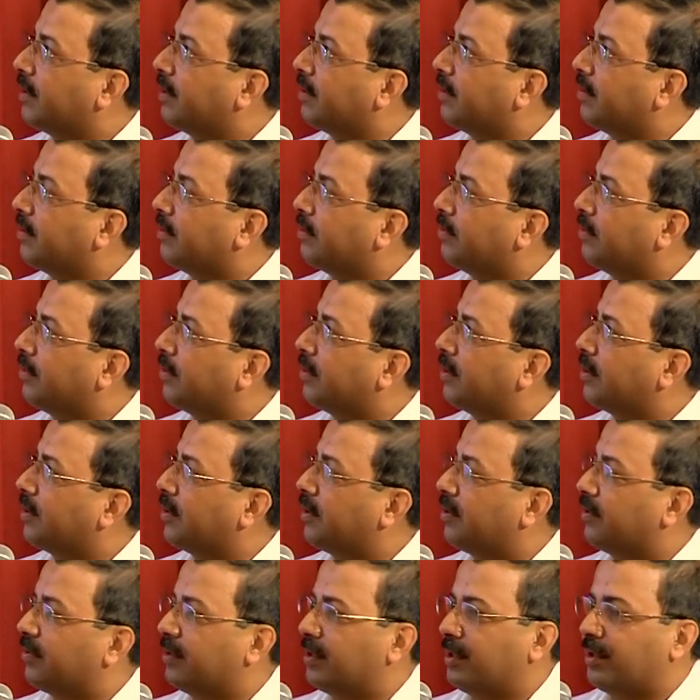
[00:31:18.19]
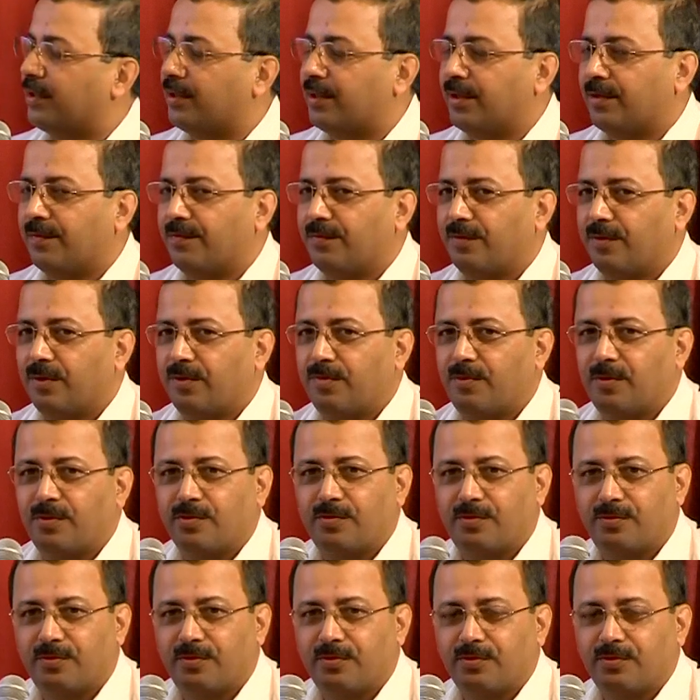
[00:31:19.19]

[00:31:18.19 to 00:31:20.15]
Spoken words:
around 100 for about